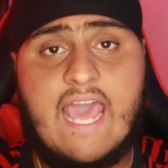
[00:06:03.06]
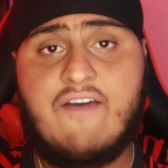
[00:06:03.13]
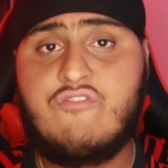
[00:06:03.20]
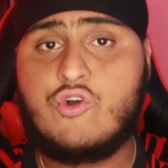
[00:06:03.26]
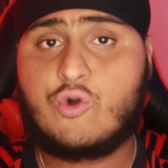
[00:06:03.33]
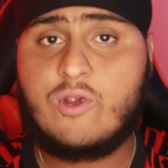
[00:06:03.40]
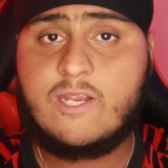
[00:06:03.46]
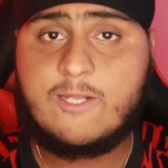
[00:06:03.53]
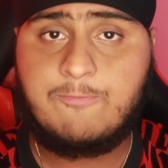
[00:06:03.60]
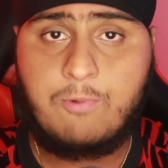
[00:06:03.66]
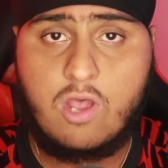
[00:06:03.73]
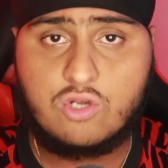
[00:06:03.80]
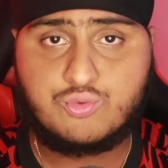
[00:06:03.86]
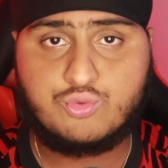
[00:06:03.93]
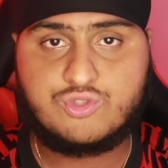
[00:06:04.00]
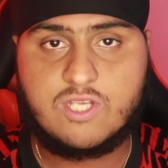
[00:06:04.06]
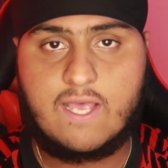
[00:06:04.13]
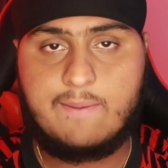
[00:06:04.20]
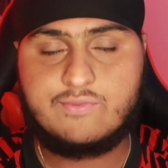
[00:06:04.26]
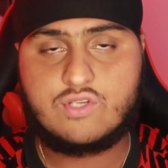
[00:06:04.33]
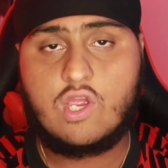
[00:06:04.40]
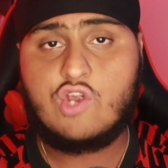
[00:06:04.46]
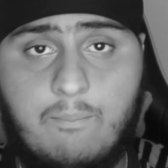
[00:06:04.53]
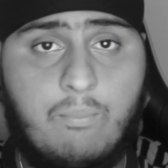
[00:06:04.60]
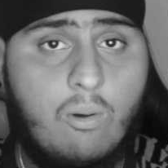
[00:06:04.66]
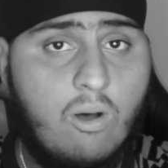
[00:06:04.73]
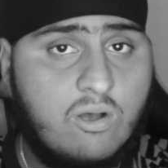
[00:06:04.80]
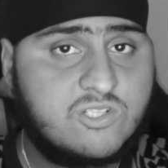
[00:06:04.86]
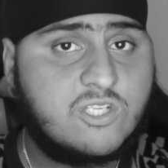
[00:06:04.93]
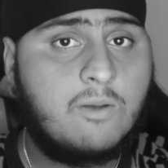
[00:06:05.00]
having agreed the personal terms,
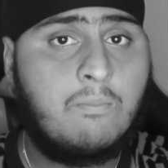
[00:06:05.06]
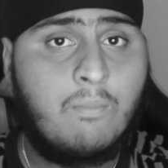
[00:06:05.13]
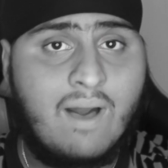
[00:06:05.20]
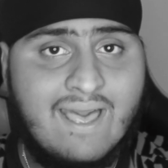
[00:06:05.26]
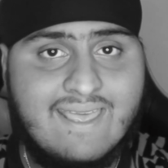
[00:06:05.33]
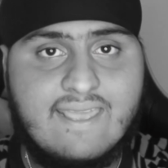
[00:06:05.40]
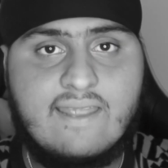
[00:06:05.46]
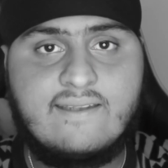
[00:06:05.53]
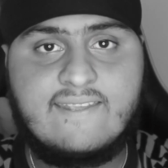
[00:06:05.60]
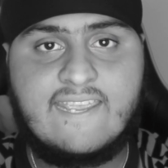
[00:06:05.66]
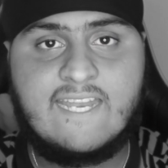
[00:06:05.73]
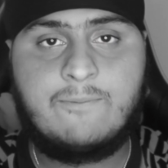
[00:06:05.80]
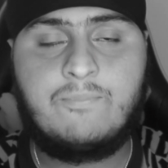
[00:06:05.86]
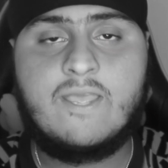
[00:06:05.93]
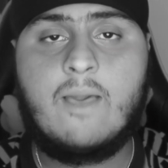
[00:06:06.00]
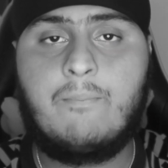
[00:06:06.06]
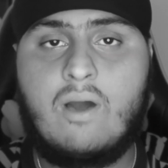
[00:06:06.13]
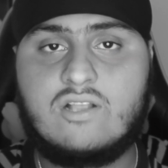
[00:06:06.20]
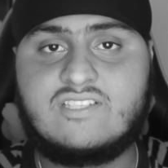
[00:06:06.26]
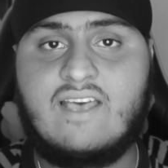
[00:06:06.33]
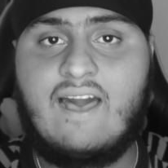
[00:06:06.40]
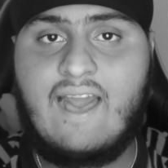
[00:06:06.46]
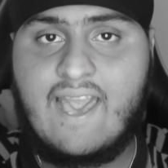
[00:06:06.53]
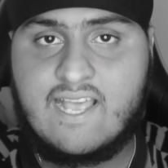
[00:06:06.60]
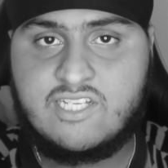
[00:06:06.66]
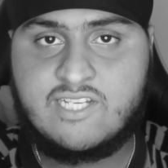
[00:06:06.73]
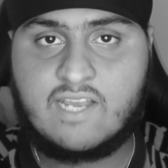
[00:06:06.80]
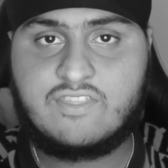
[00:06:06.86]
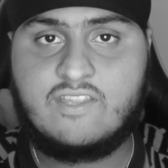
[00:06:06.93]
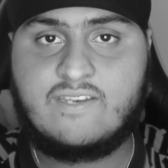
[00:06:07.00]
Barca might indeed be about to
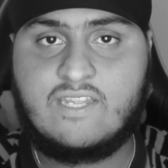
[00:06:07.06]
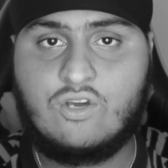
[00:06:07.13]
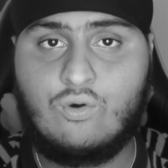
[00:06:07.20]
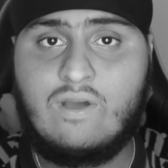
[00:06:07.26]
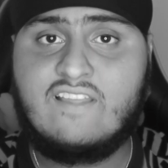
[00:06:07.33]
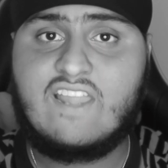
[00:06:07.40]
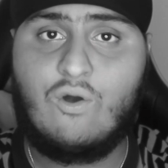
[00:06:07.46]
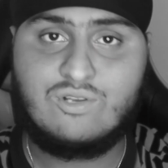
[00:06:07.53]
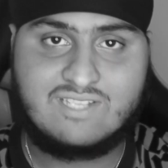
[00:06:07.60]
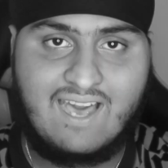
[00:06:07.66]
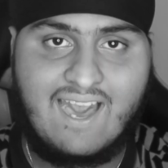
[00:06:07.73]
hijack the deal that was